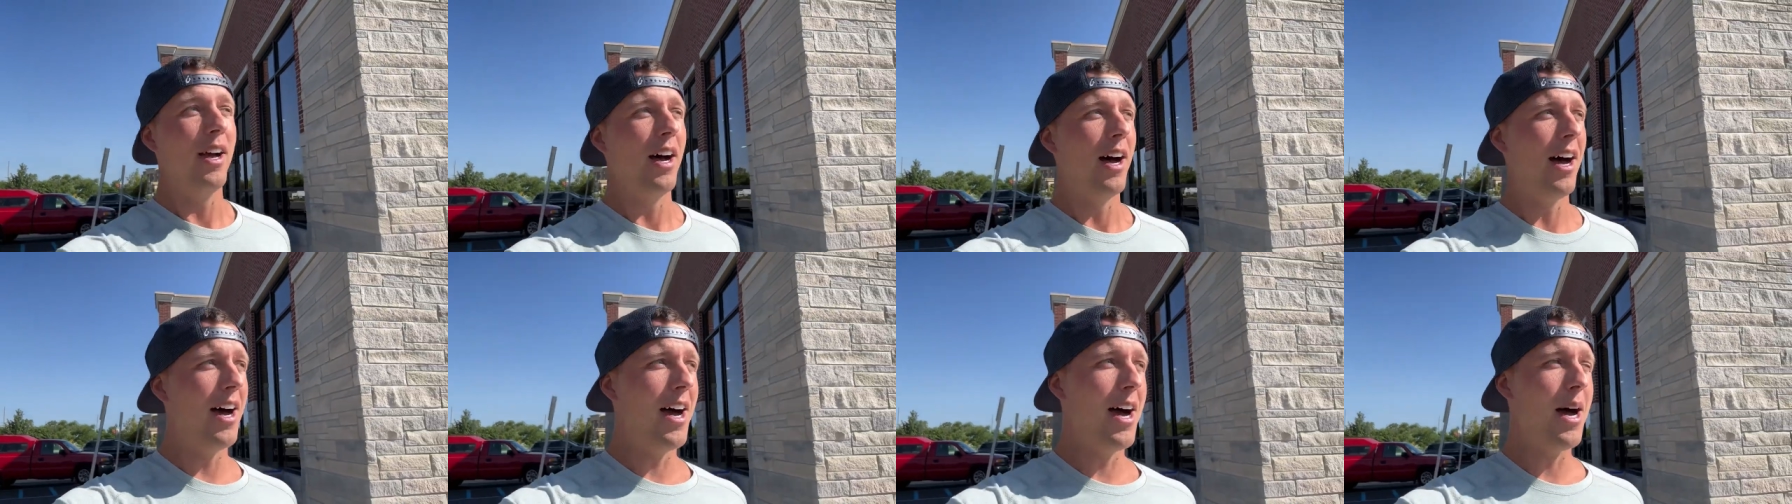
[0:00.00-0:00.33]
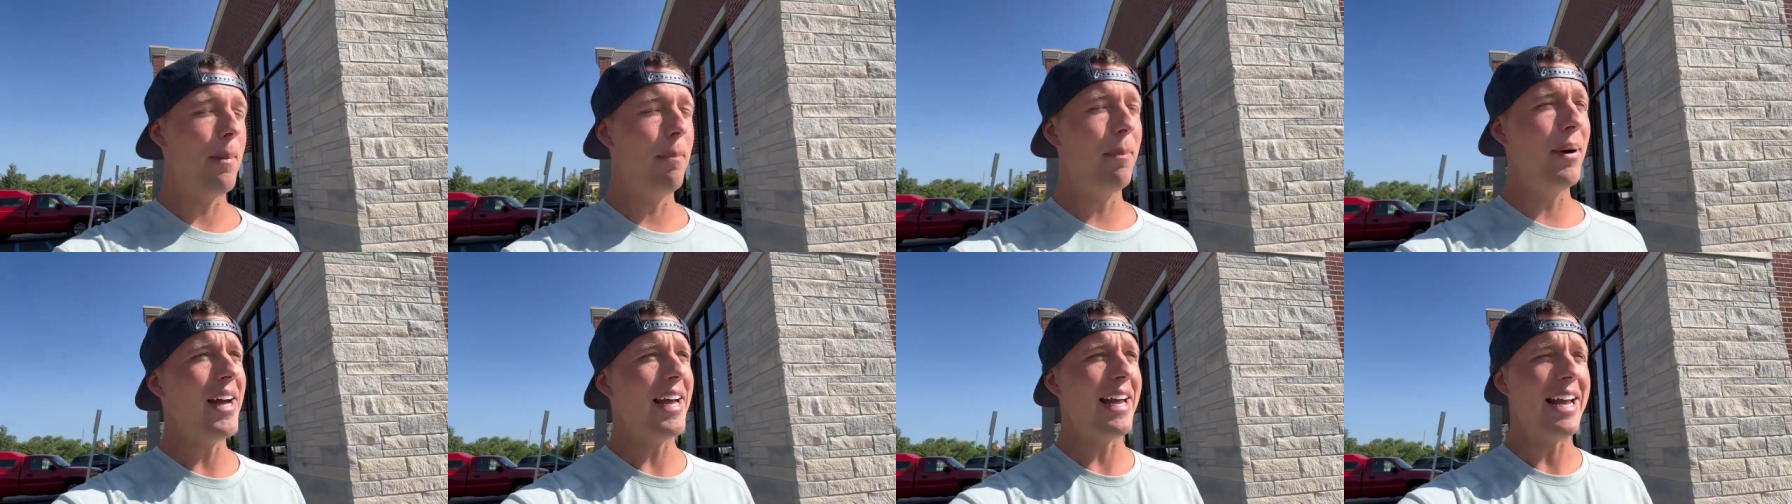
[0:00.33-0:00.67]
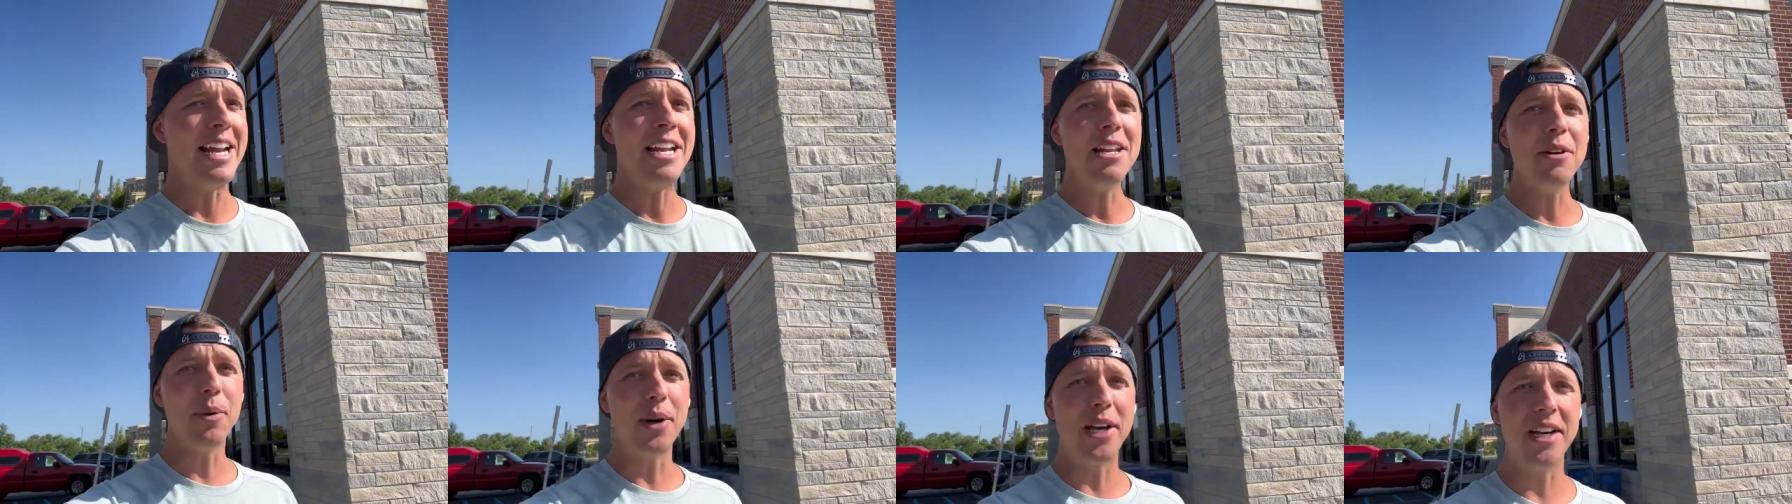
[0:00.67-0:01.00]
Uh, but
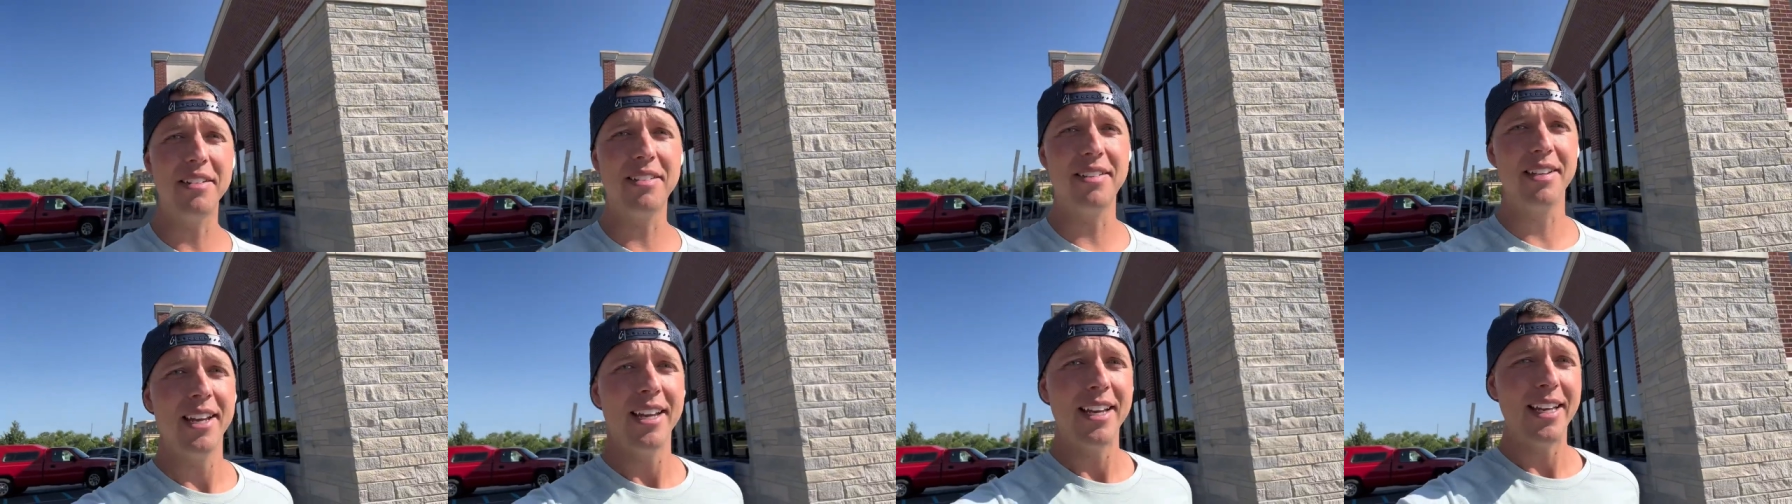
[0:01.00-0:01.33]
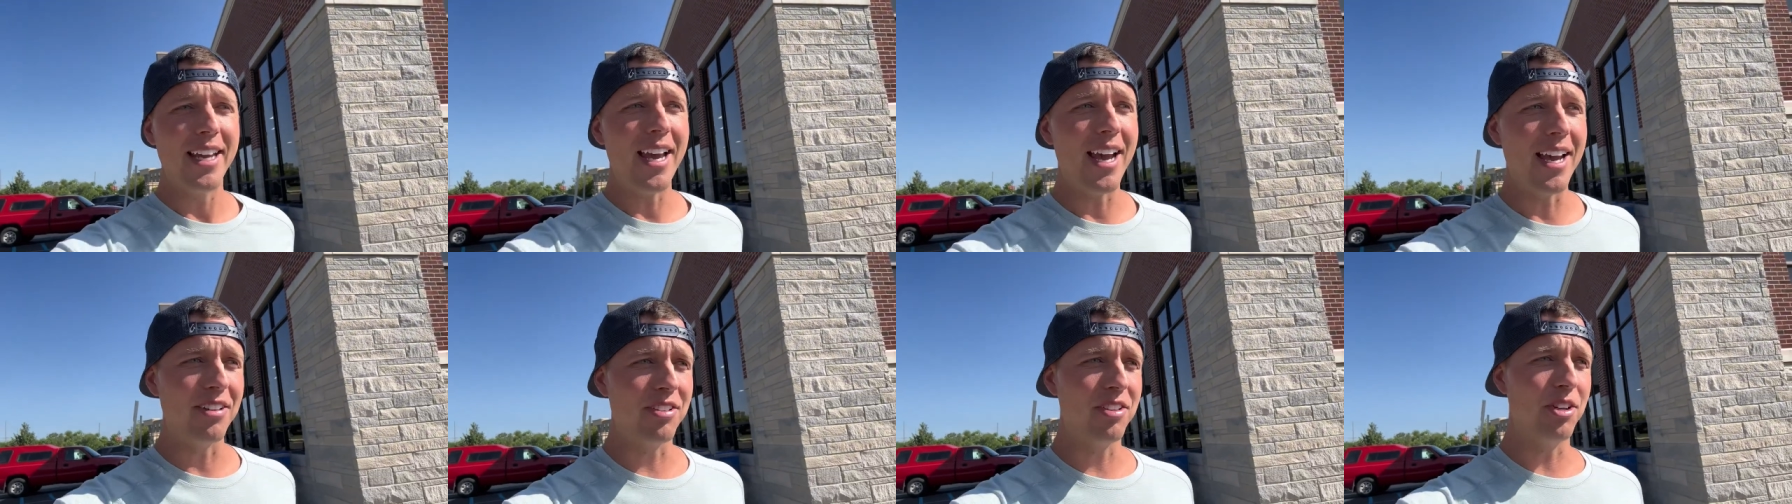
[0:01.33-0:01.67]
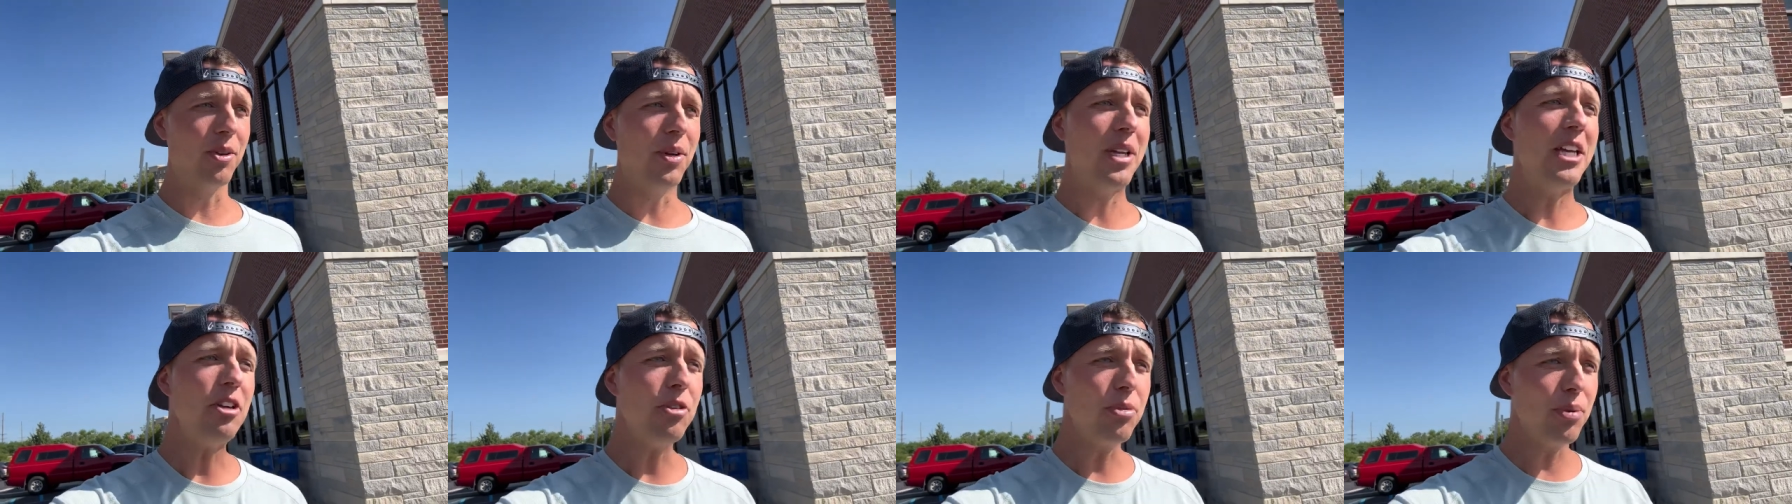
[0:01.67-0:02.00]
anyways, yeah, so
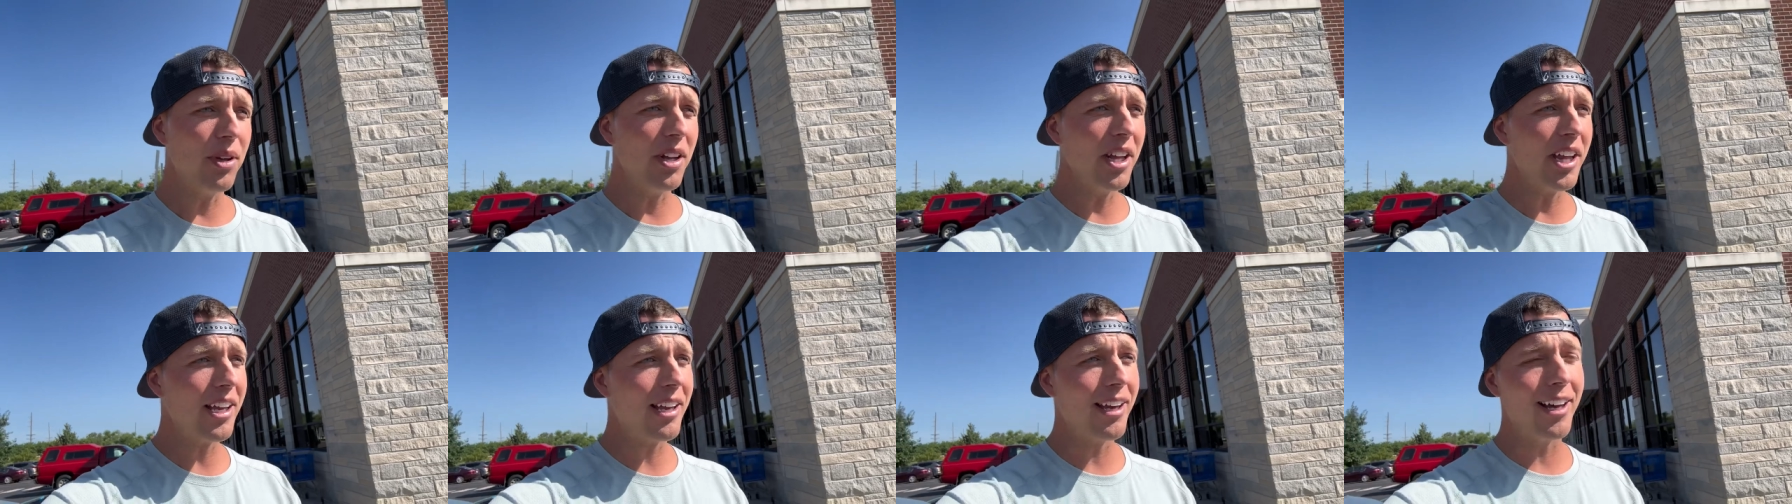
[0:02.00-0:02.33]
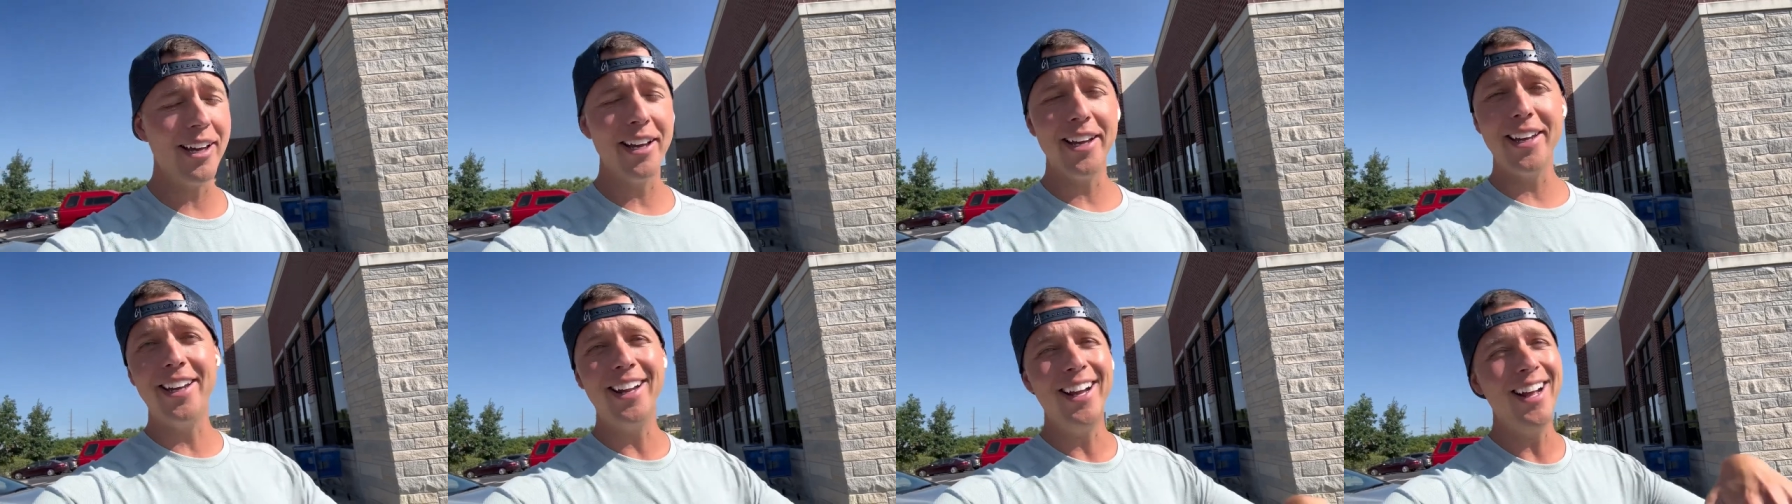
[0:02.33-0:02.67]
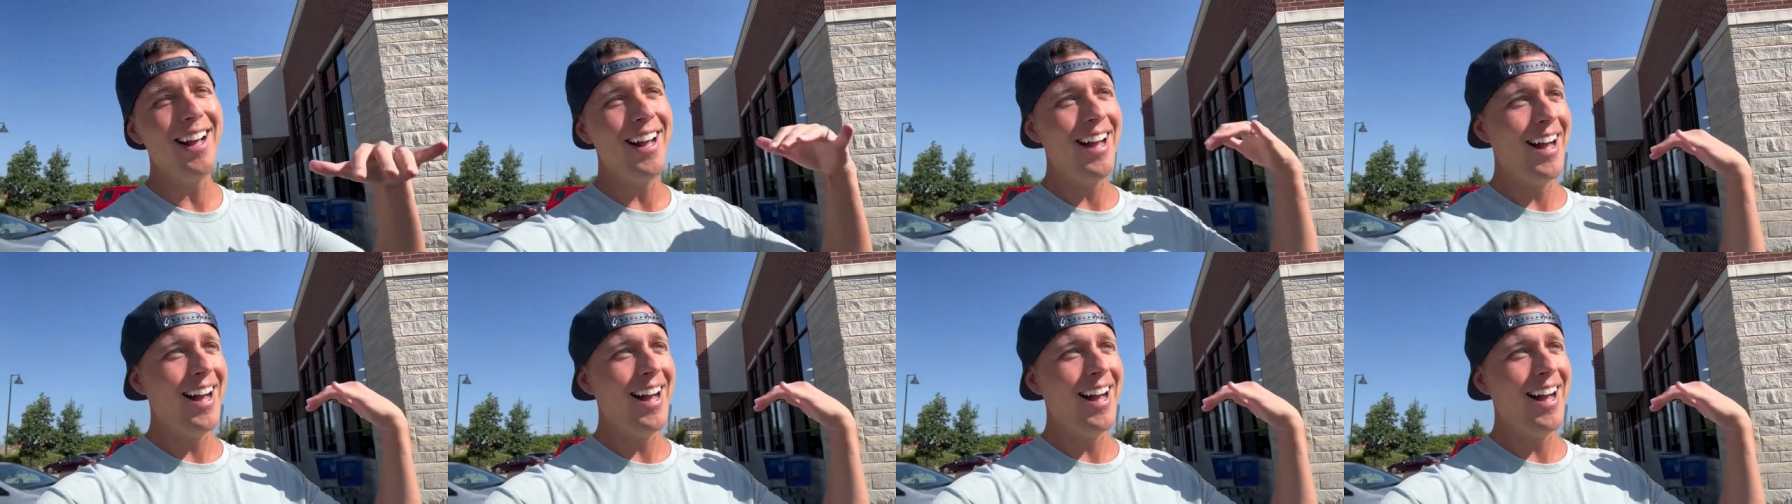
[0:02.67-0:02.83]
he's really good.